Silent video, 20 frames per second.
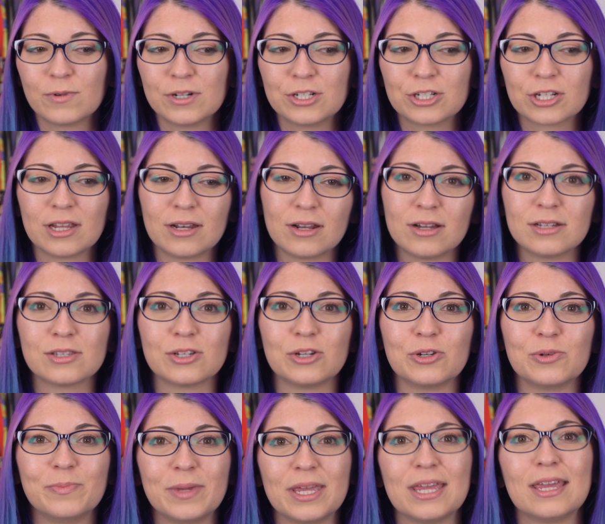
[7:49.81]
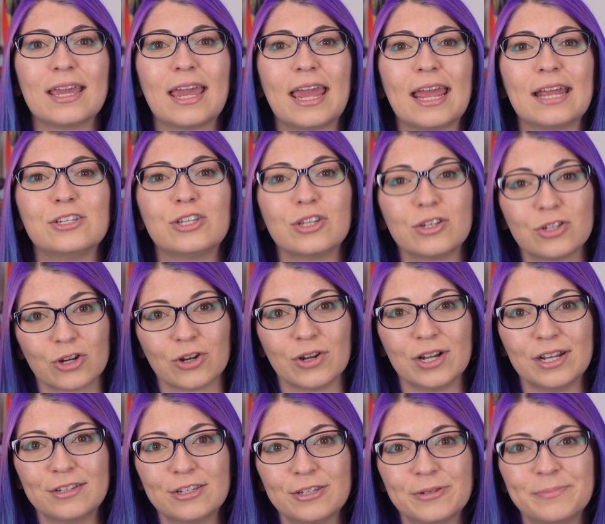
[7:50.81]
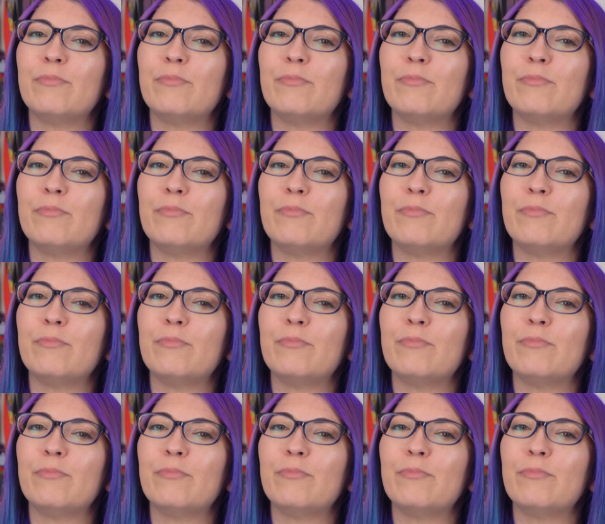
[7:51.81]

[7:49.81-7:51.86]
which can also be a deterrent.